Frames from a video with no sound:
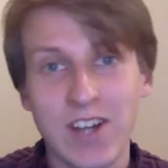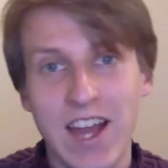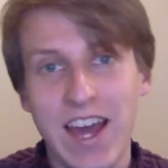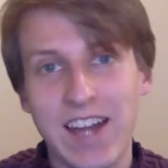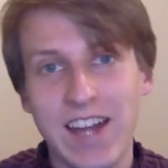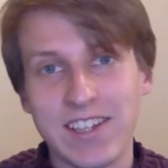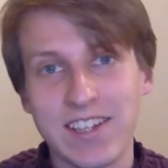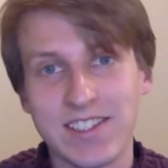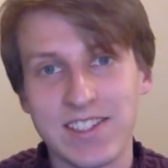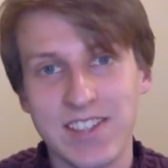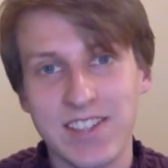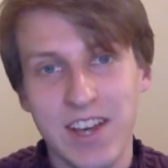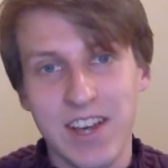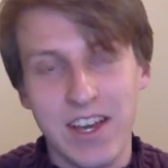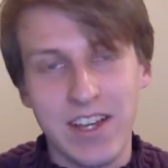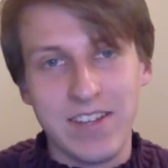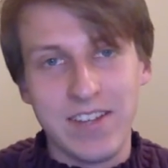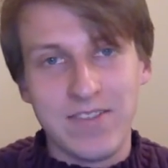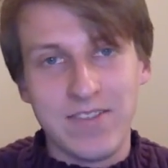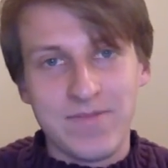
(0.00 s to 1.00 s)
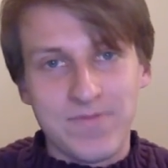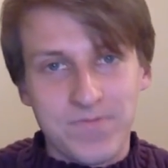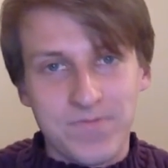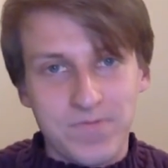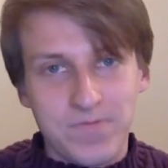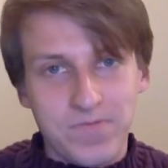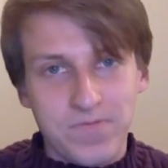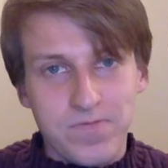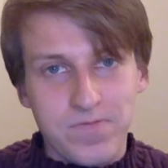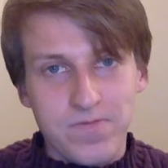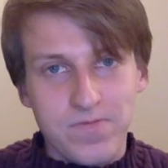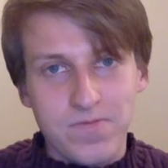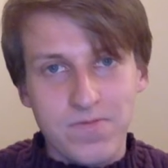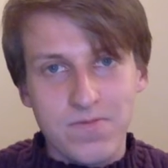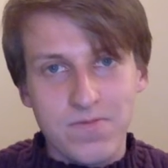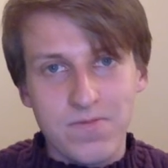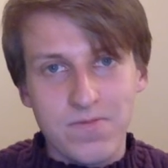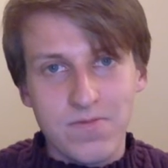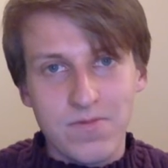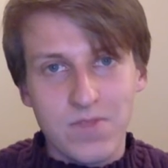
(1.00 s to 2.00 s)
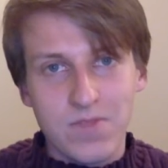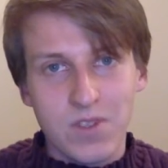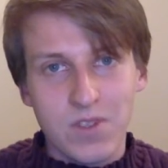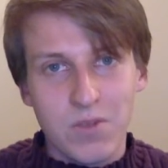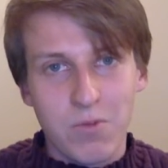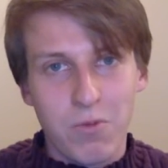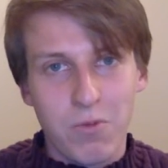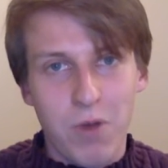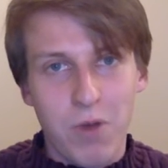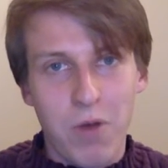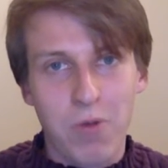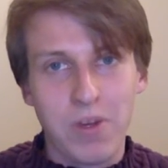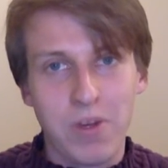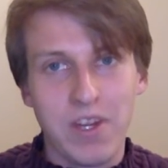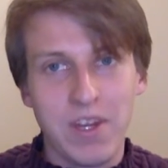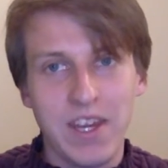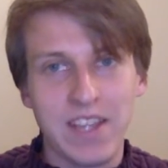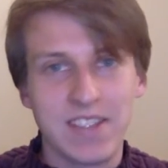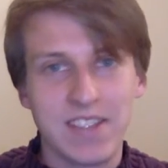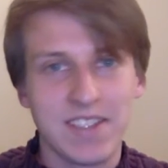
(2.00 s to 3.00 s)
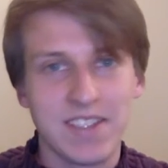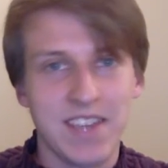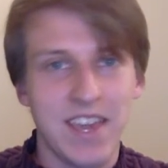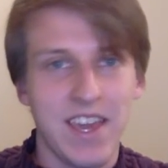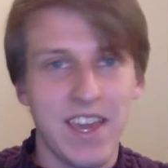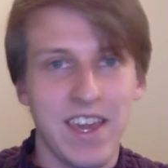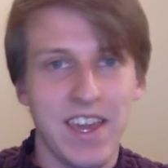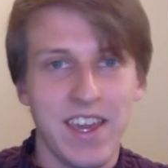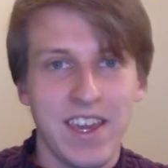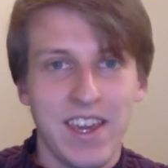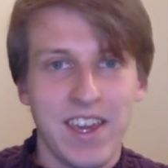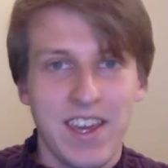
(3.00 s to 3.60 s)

had a son, what would they say?